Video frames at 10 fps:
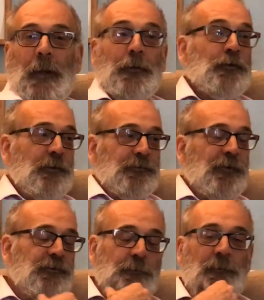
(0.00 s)
I know so,
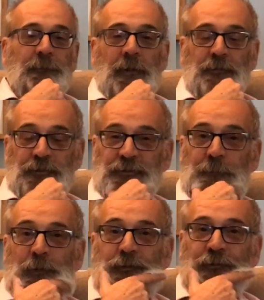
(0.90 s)
so, some of the
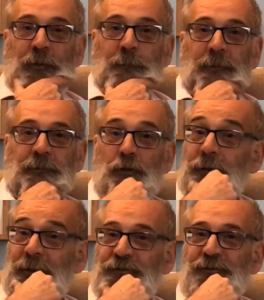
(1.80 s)
LGSM lot are up in
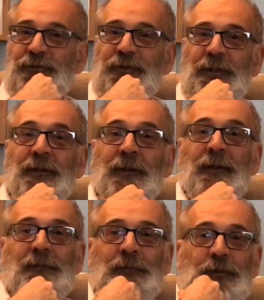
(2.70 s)
Doncaster today
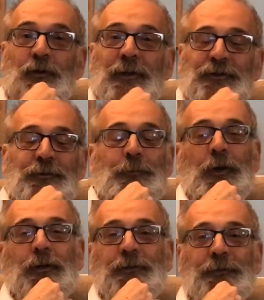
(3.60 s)
for Doncaster
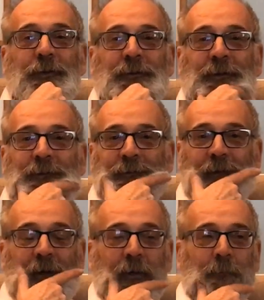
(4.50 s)
Pride, and
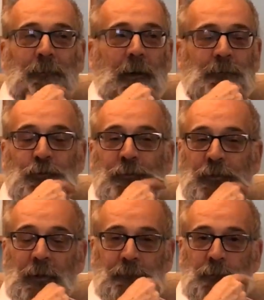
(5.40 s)
the, um, I'm sure
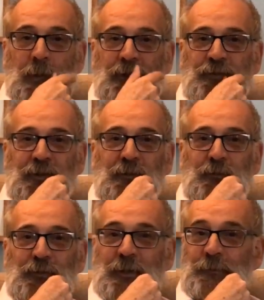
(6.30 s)
they're going to have an amazing
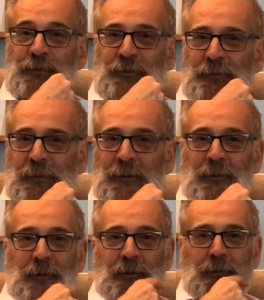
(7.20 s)
reception.
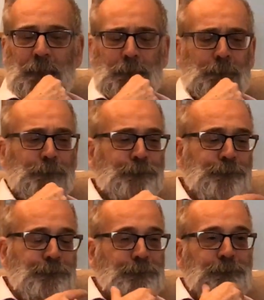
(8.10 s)
Um,
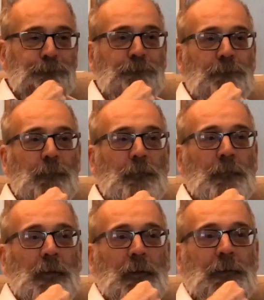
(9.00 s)

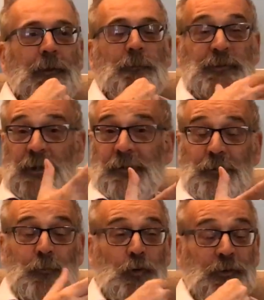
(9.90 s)
and they'll be
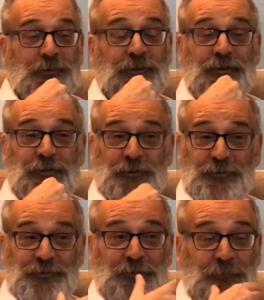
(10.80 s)
selling the book and
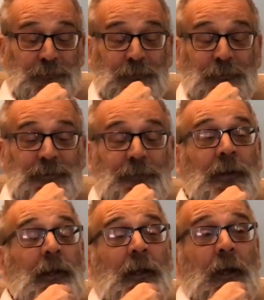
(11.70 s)
T-shirts and mm. all the rest of it.